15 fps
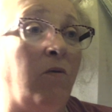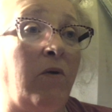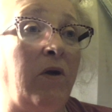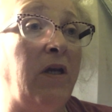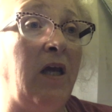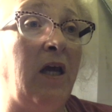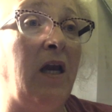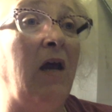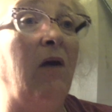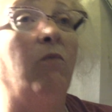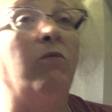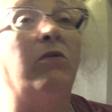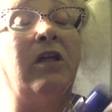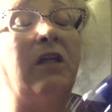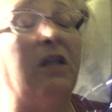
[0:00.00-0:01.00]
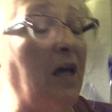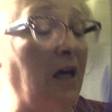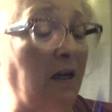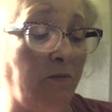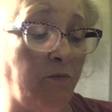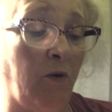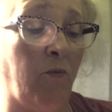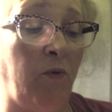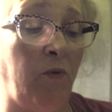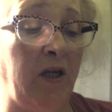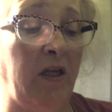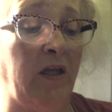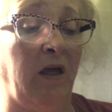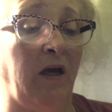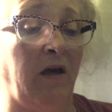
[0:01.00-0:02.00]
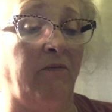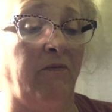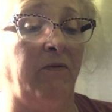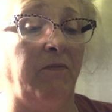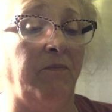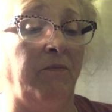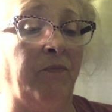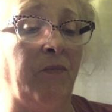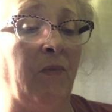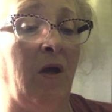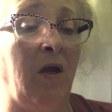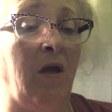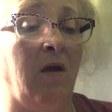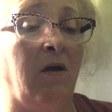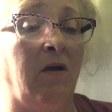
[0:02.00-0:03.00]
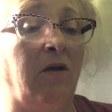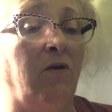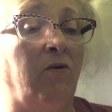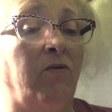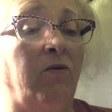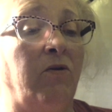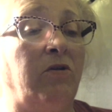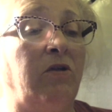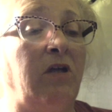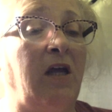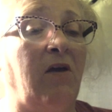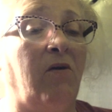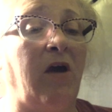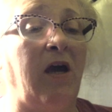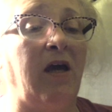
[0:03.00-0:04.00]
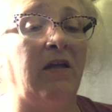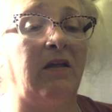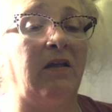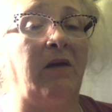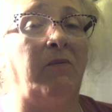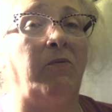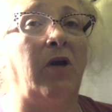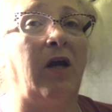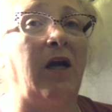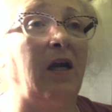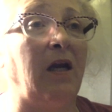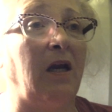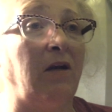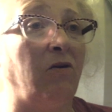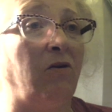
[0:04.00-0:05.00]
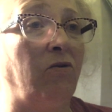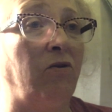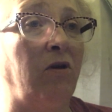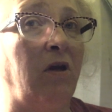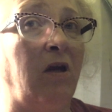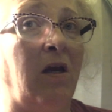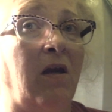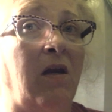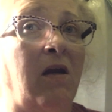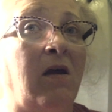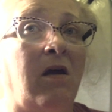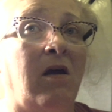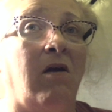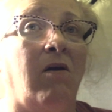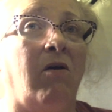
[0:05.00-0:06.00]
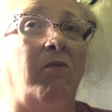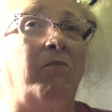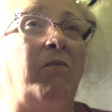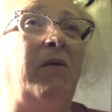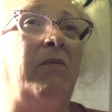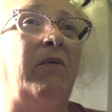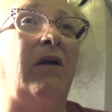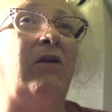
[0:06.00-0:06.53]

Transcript: We did. And see, that's what we love. You know, you say, okay, it's Labor Day, and I told, and, oh, maybe I